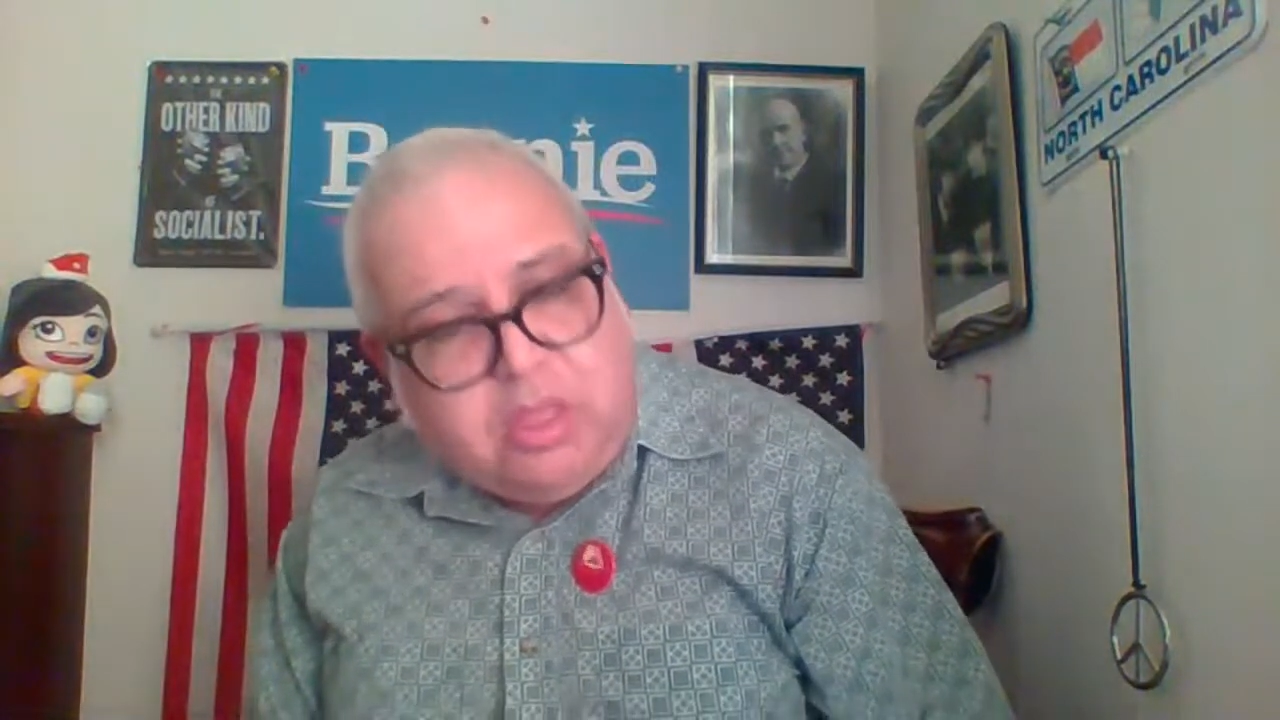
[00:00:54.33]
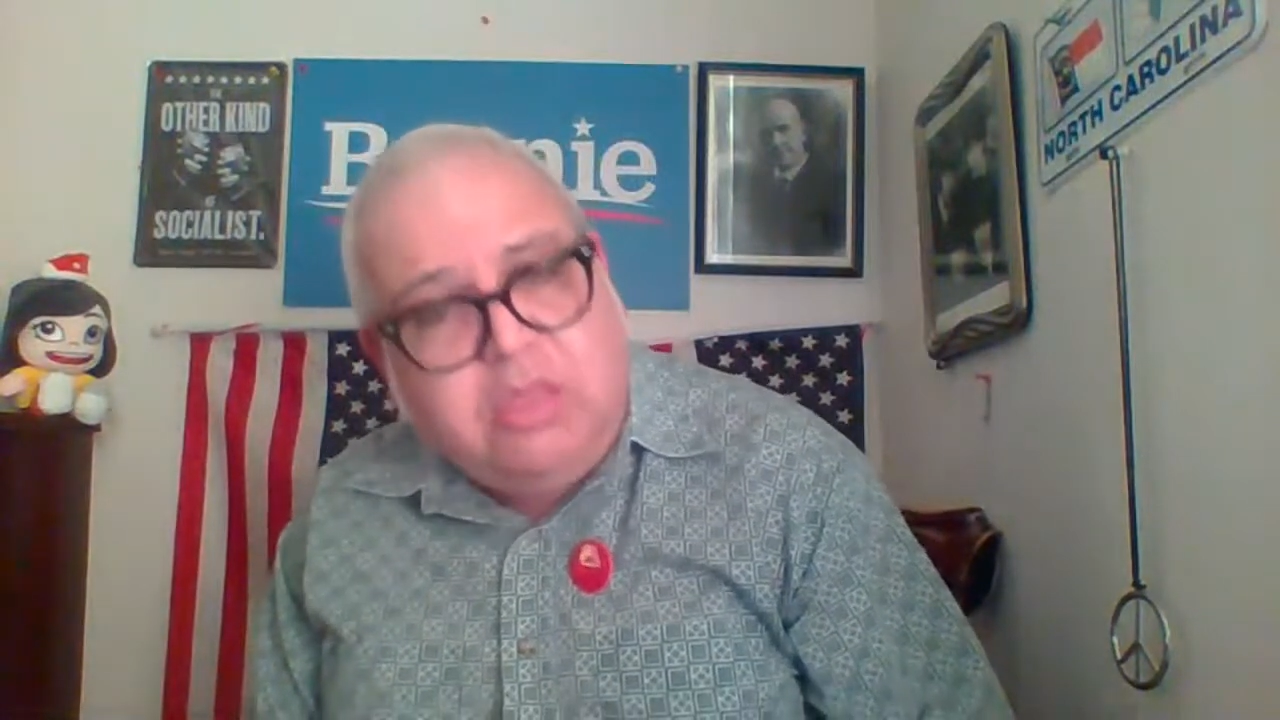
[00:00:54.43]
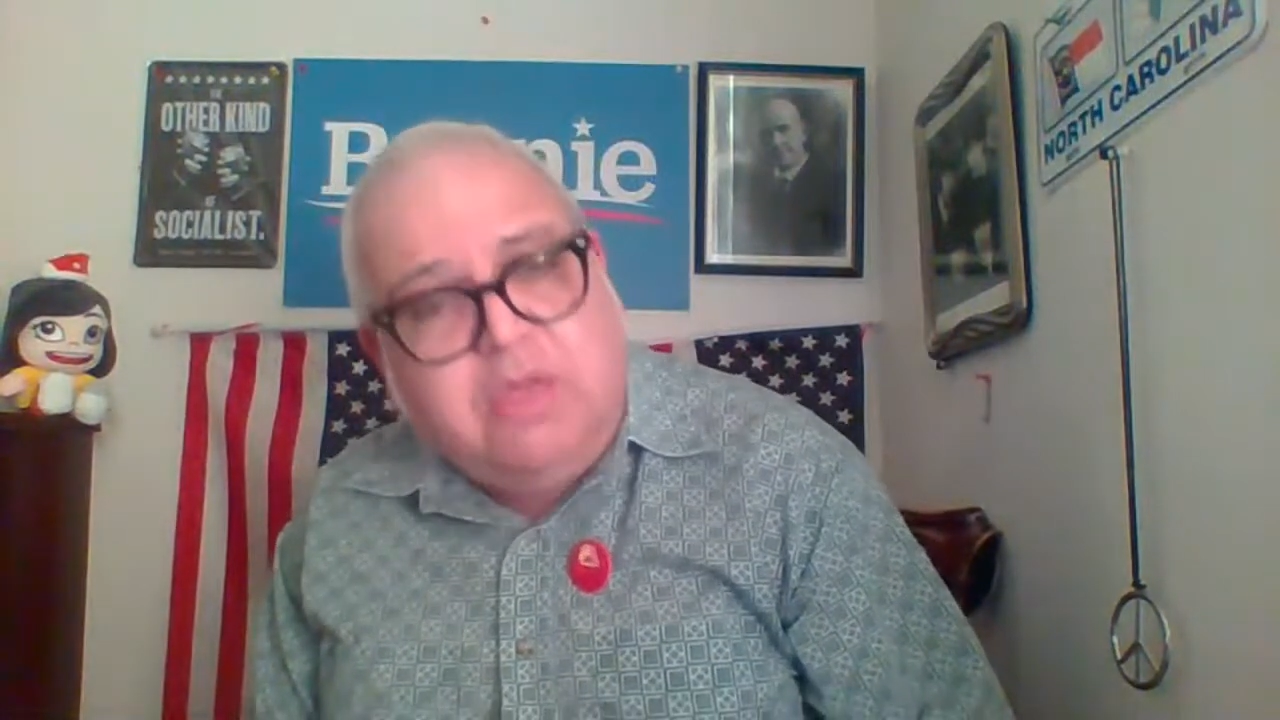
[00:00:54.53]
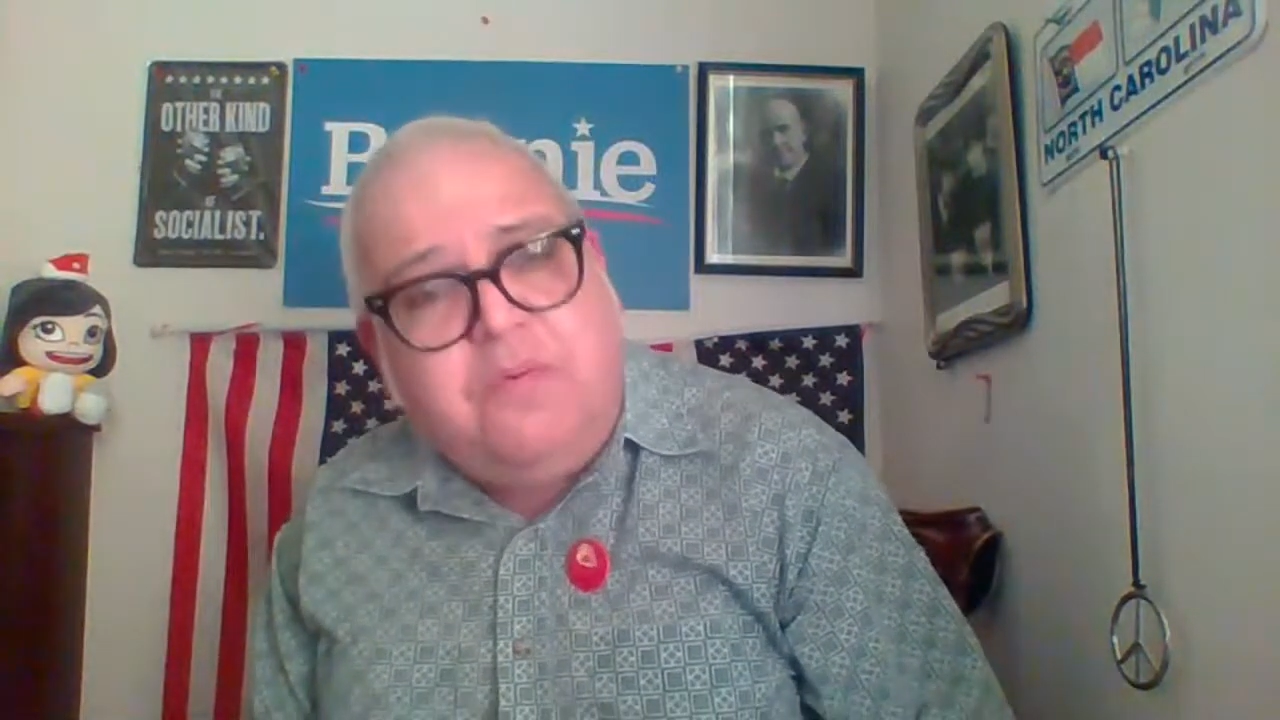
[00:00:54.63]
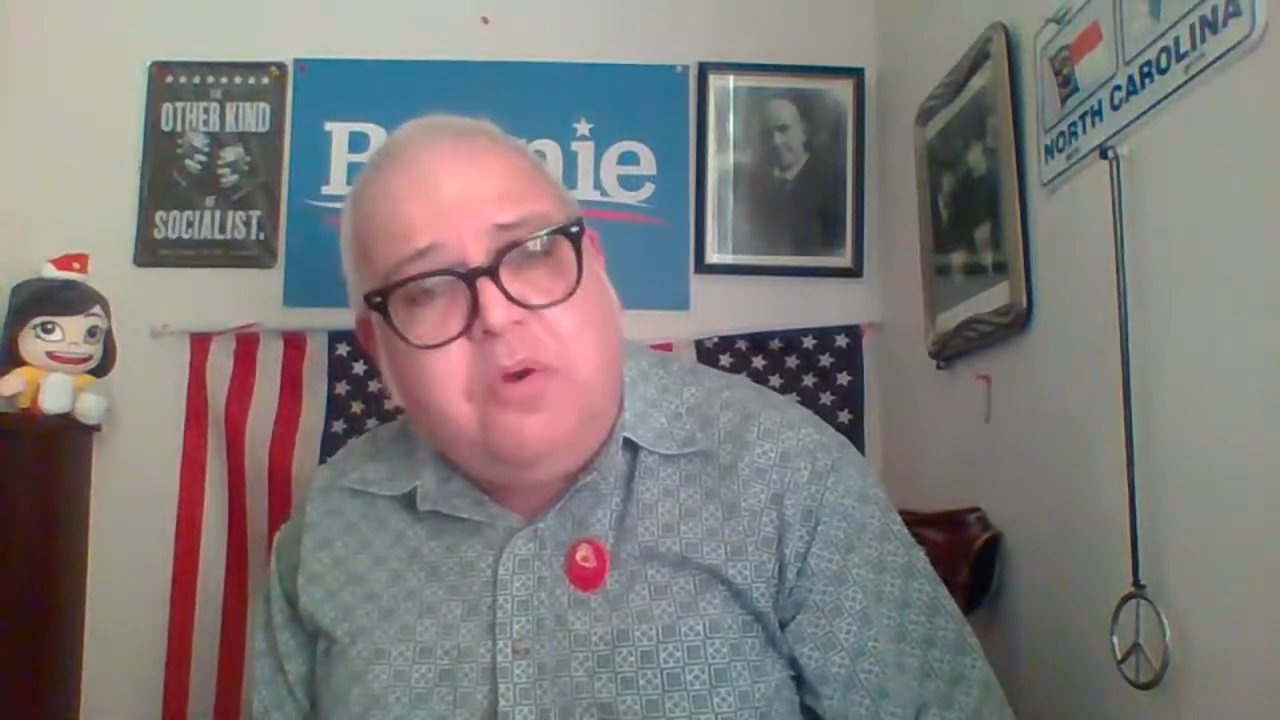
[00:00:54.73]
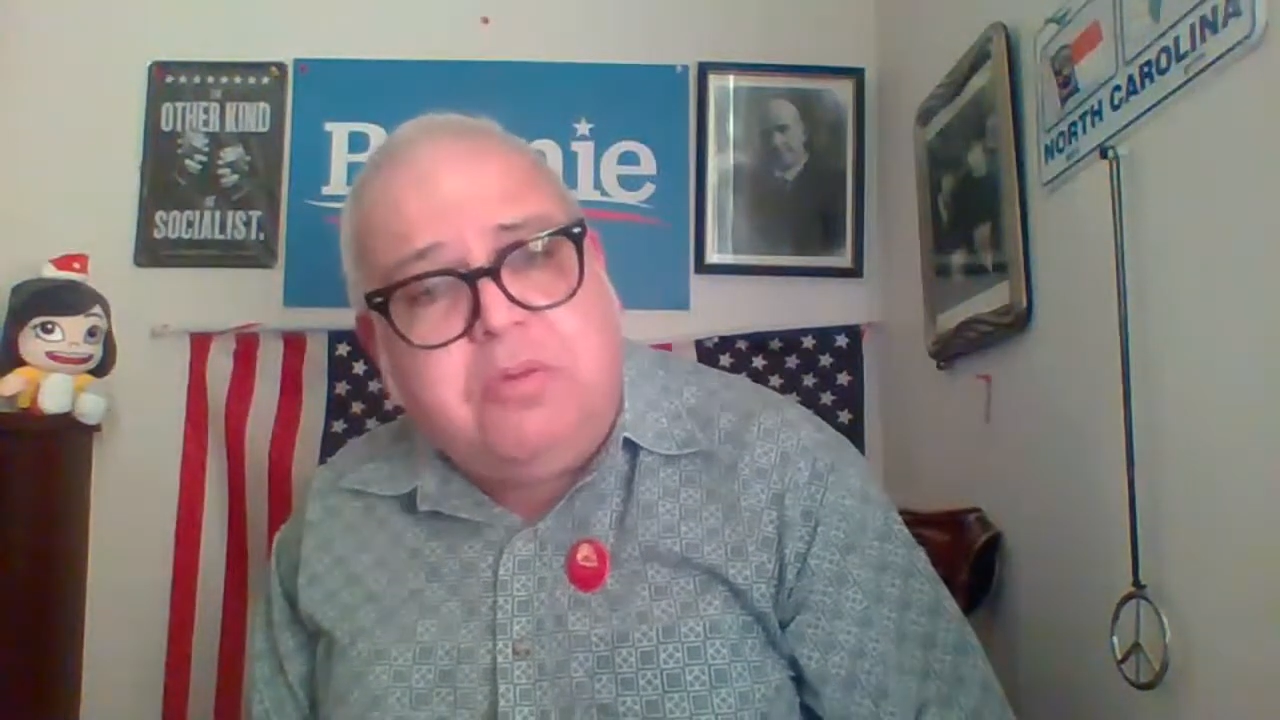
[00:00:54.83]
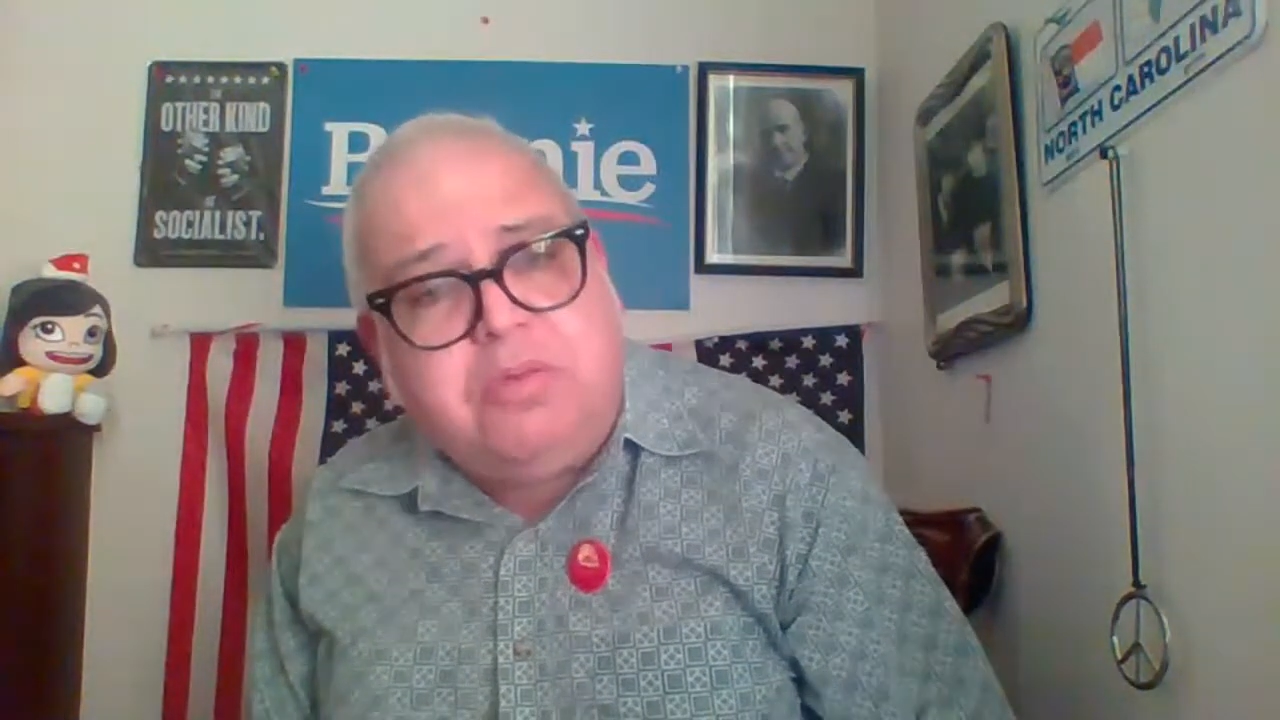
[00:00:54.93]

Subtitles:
the former